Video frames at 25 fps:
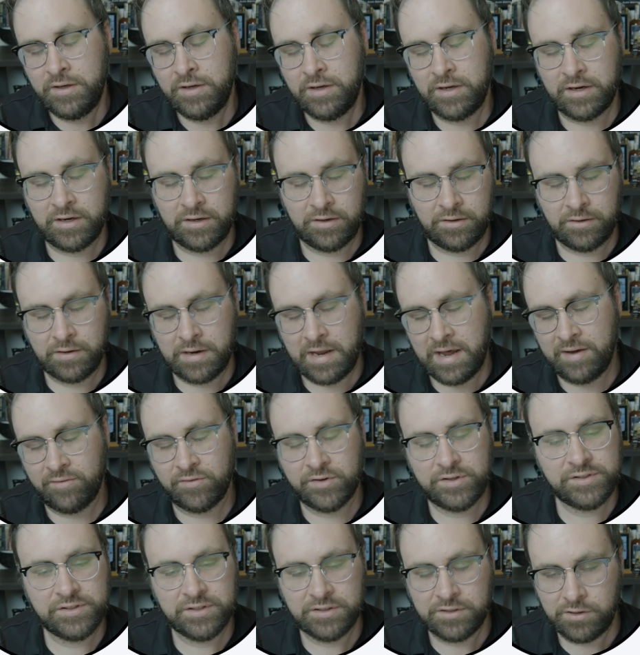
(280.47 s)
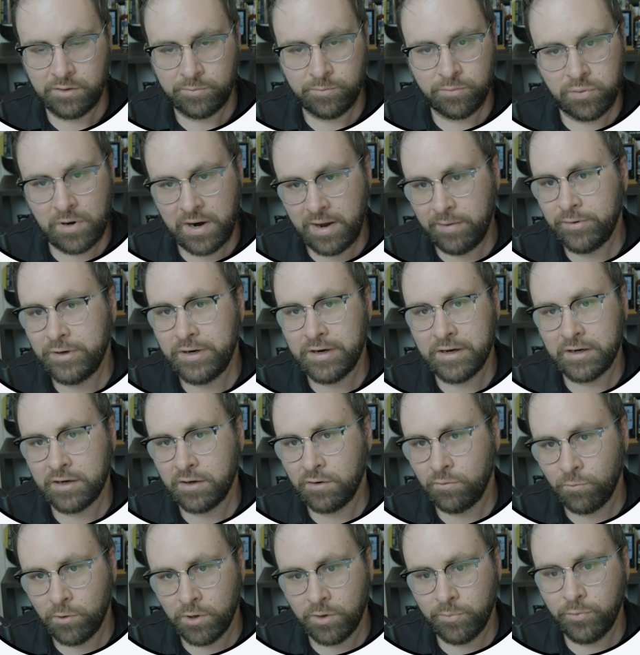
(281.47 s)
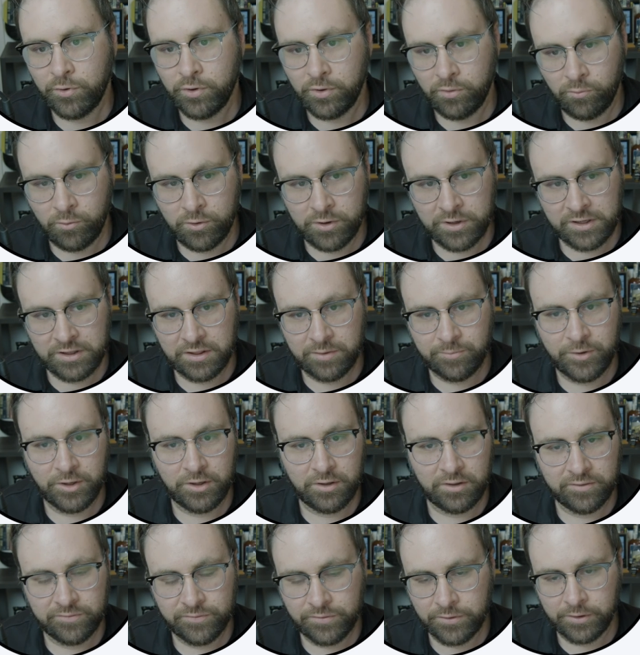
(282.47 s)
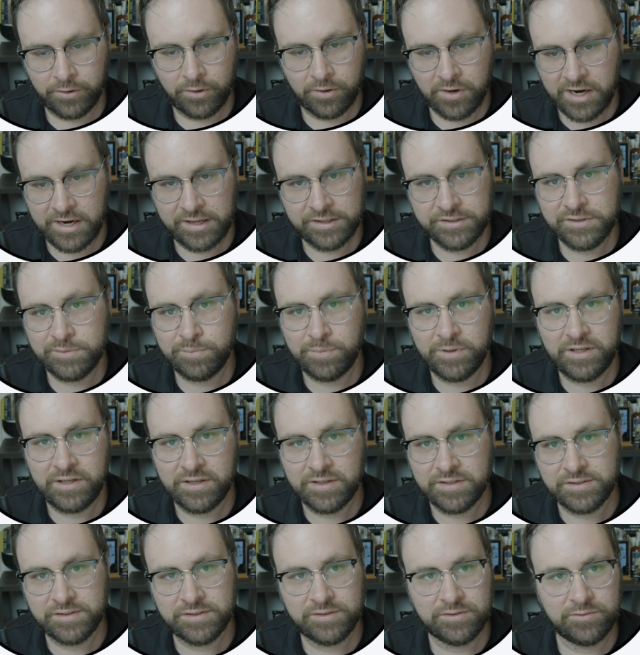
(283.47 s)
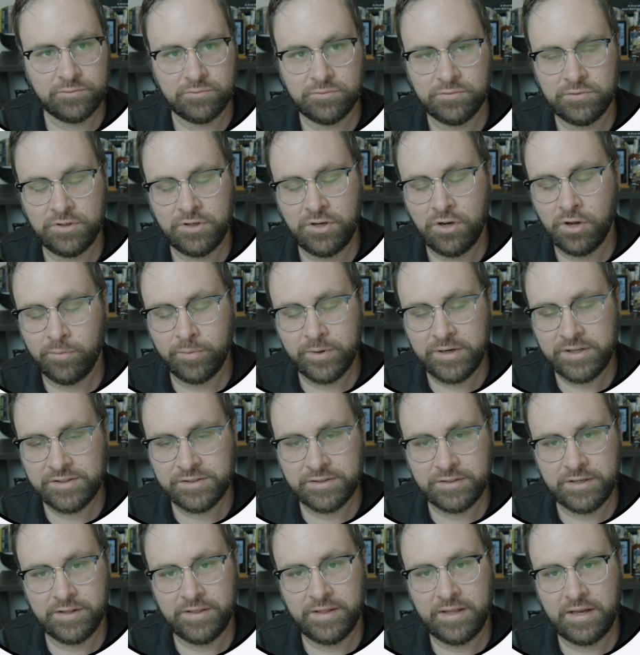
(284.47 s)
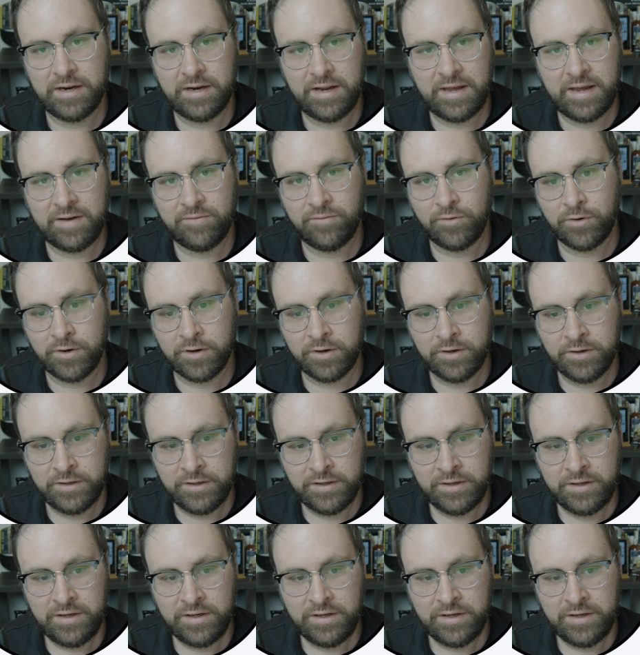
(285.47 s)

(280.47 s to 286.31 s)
And obviously, you're probably not going to want to put one in the middle of the credits because nobody has done that ever.